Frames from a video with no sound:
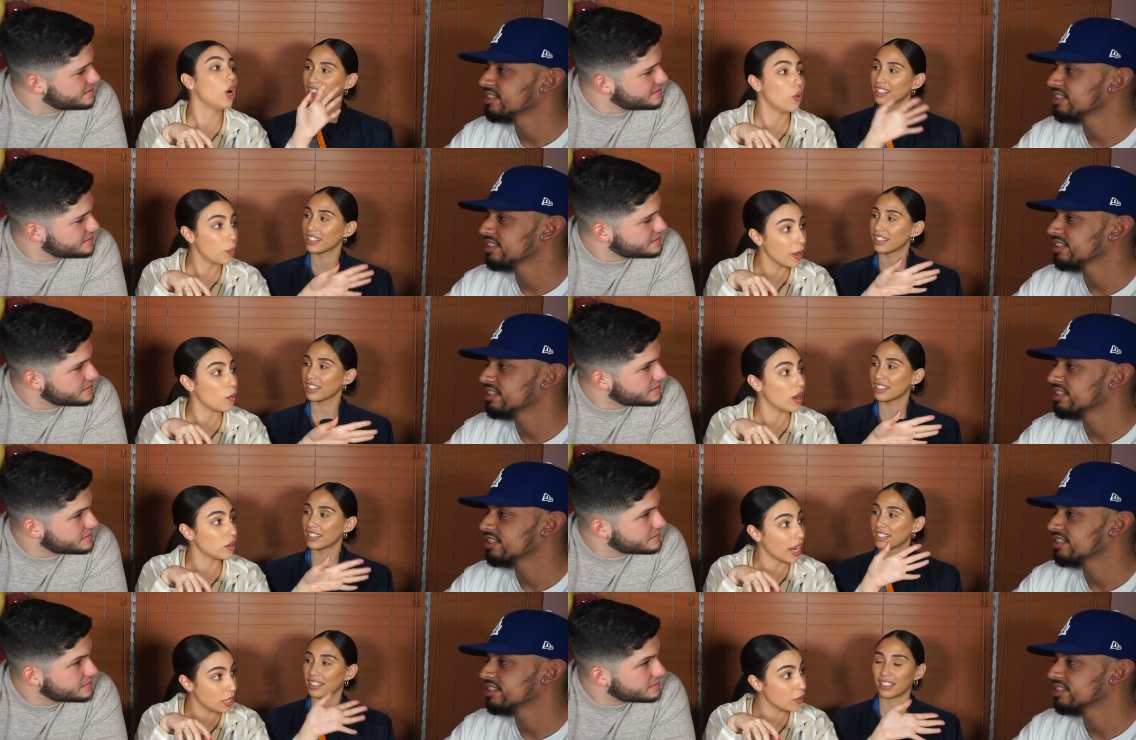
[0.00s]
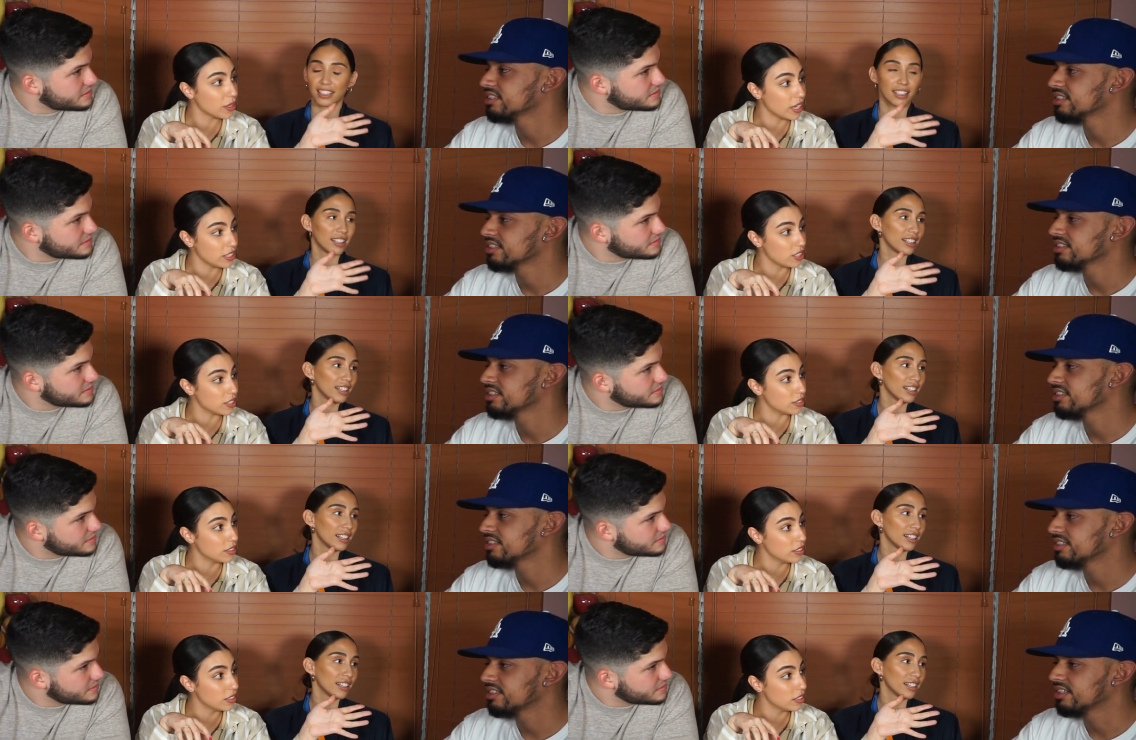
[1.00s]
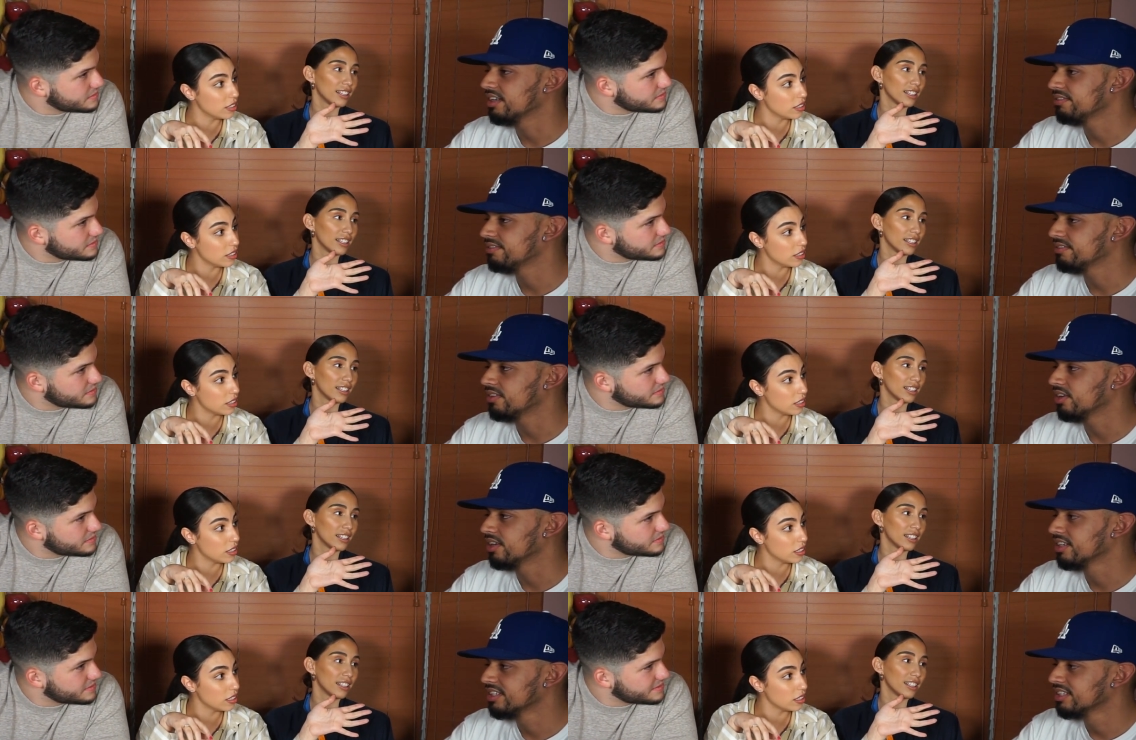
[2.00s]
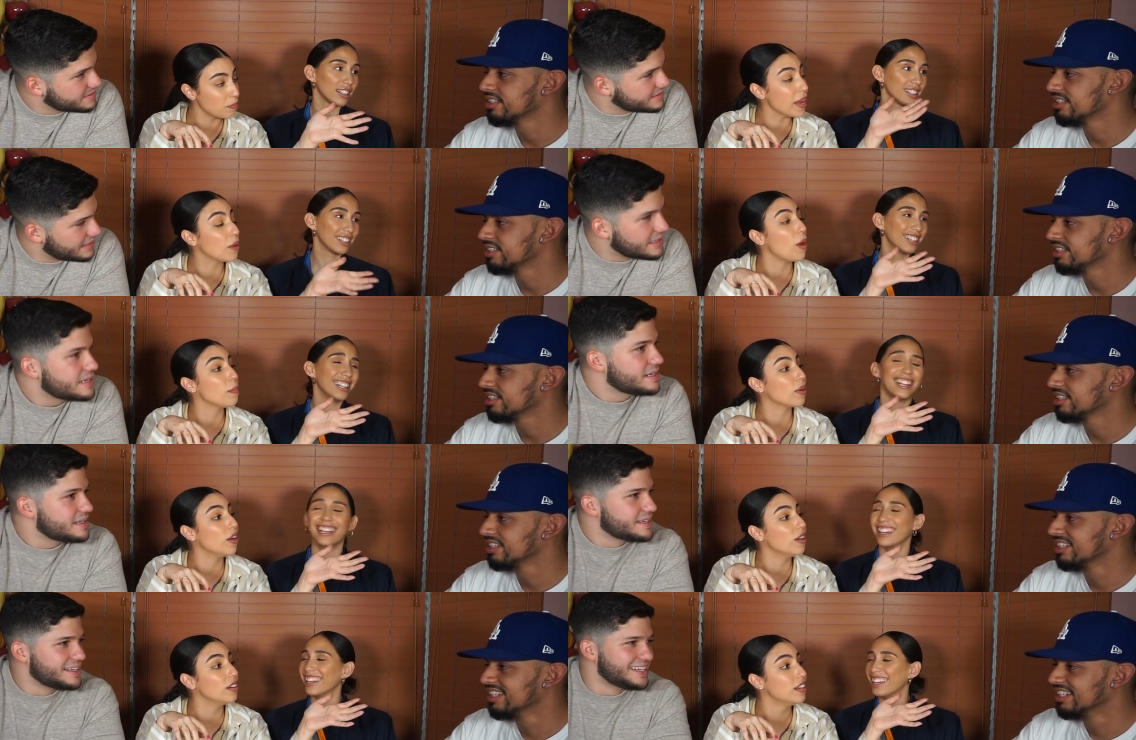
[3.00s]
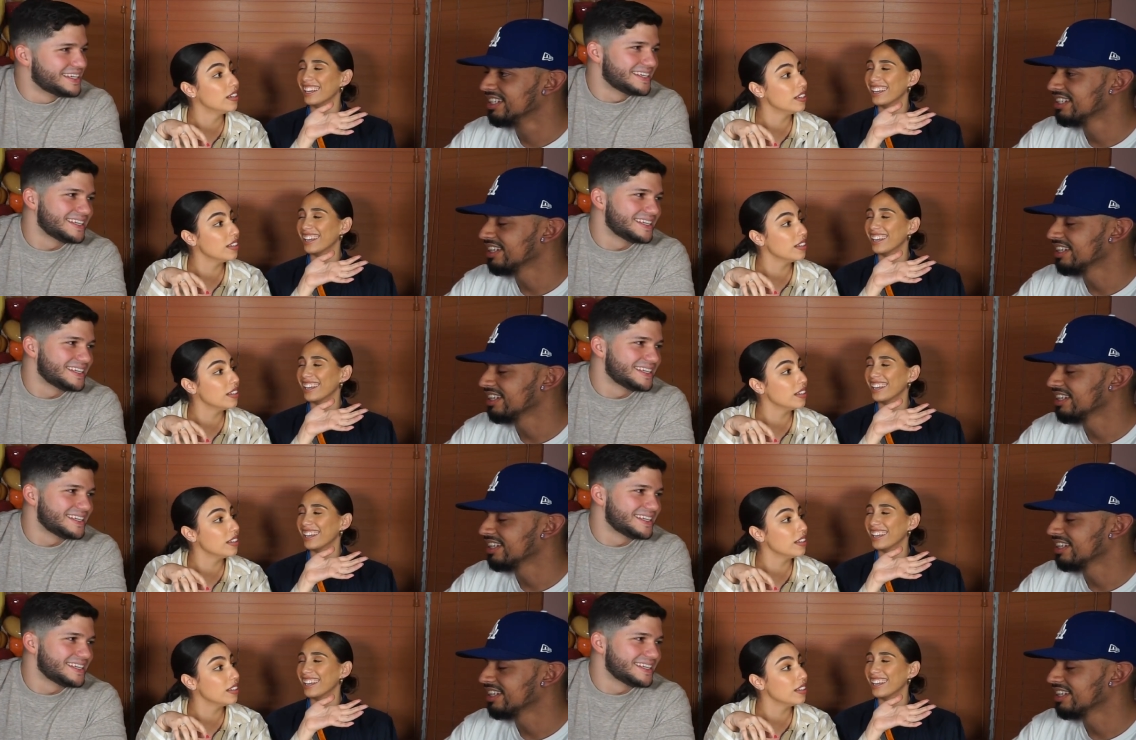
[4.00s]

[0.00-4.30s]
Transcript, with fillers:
Speaker 1: No, pick one. 91 or 92? Pick one, bro.